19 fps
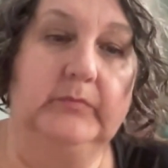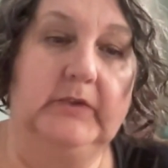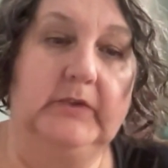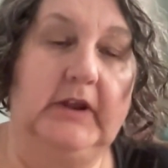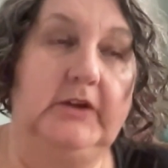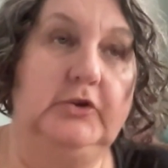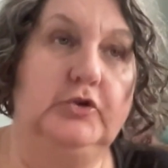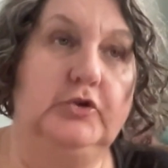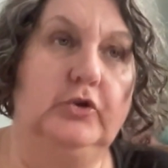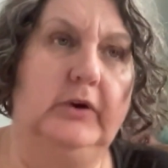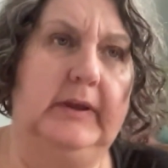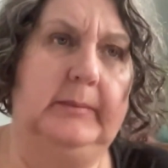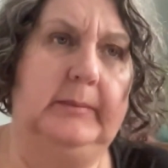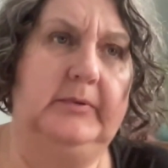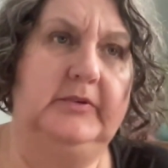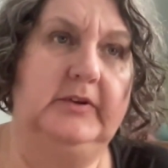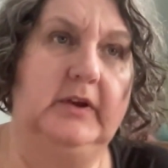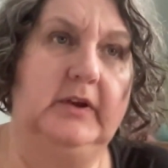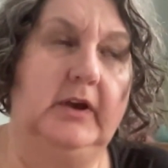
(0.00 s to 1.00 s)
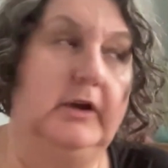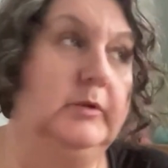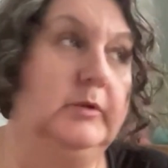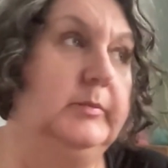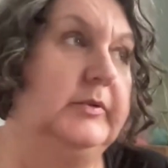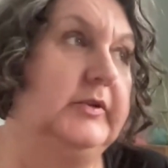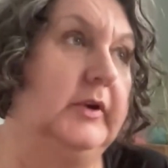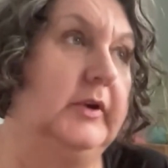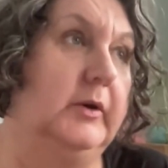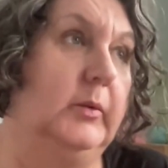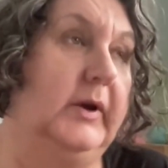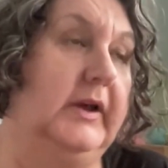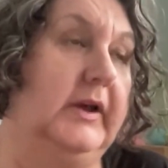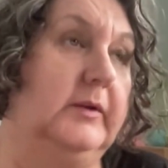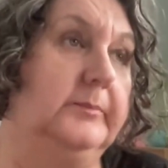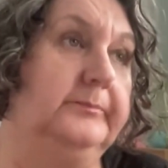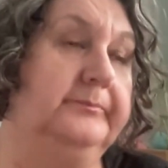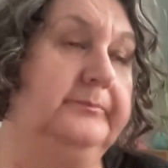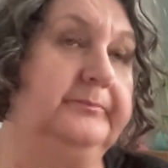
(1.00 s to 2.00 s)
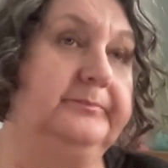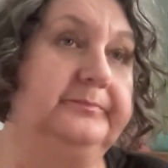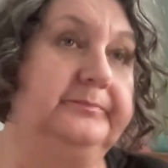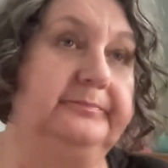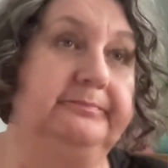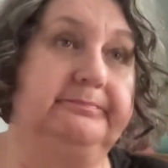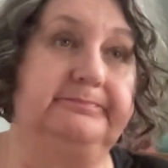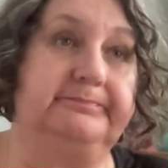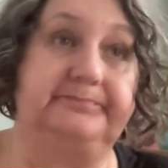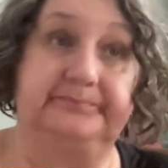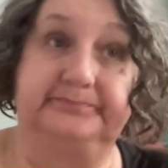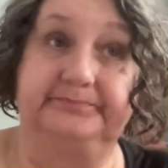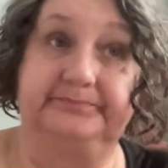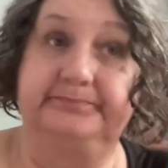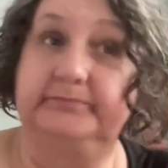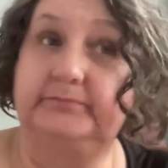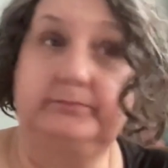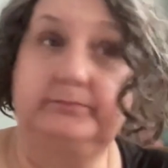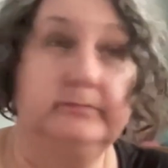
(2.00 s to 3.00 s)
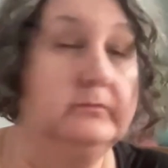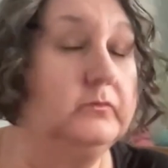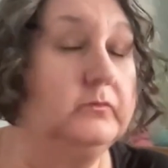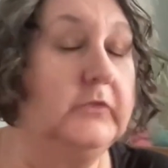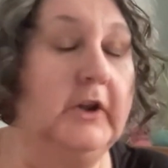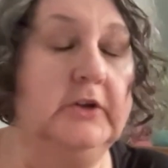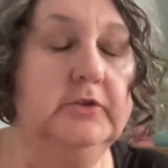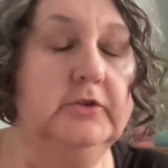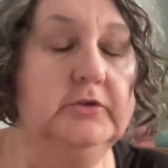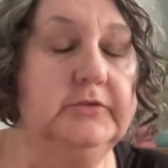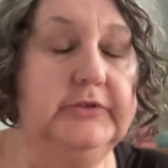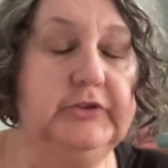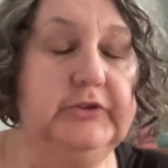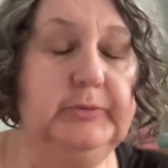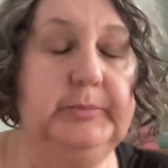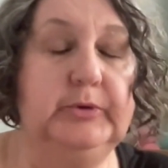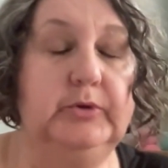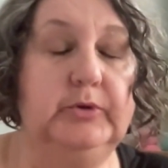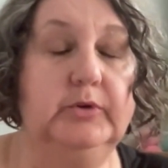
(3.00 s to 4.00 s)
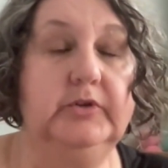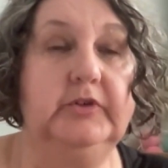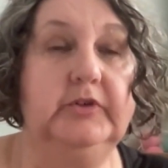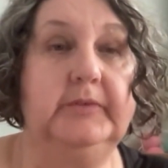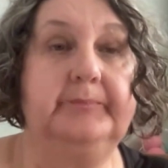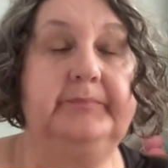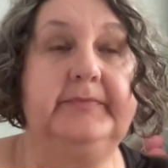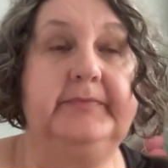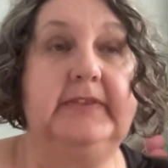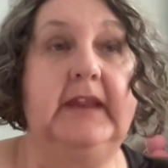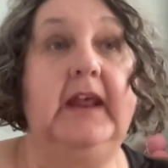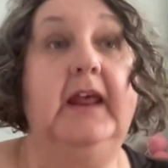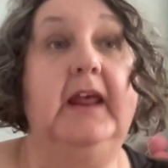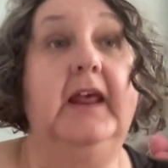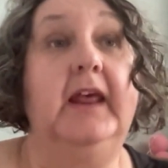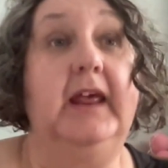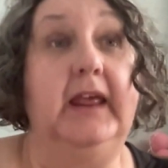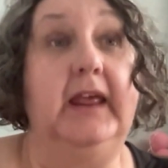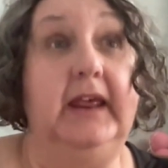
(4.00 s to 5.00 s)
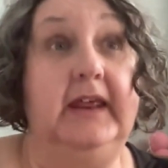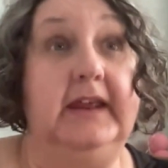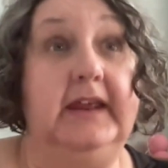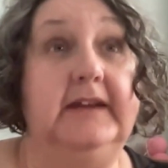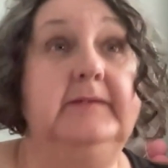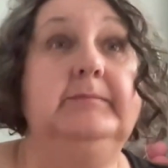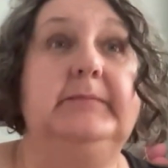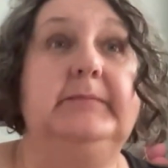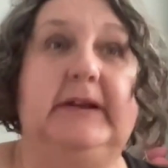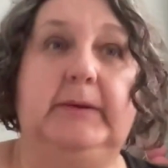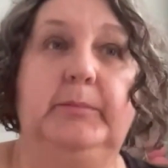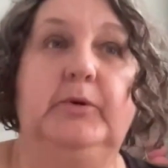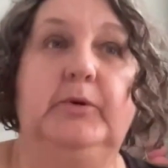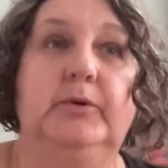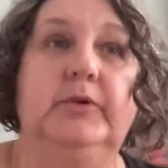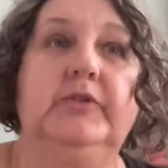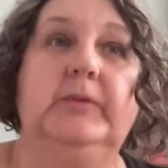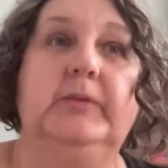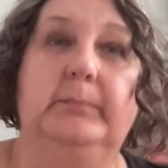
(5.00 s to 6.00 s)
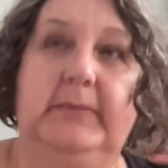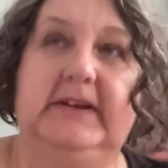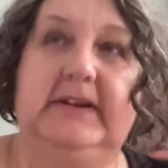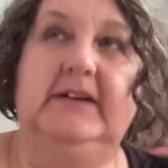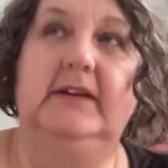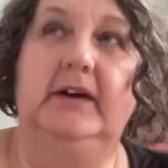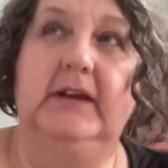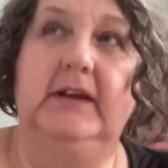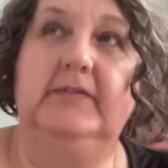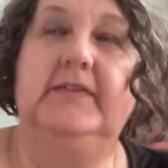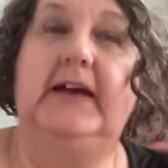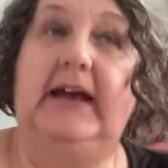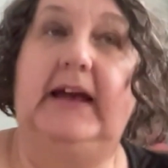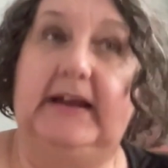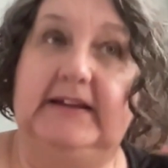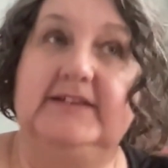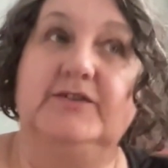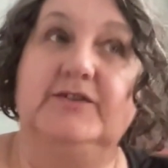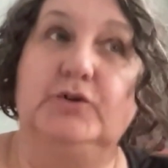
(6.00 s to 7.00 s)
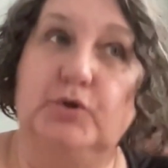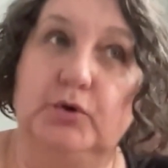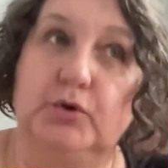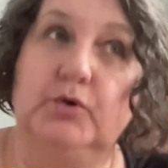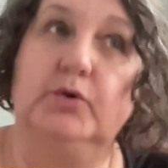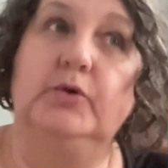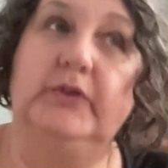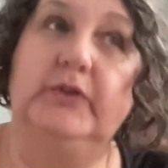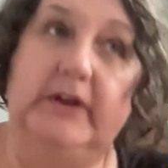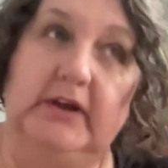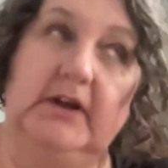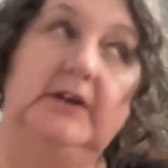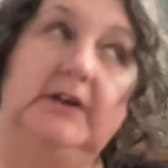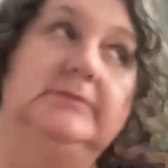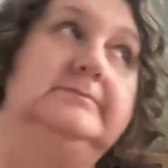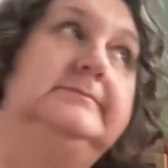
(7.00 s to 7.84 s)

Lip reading: and you're not able to cope so well, look for support in menopause, midlife, and all the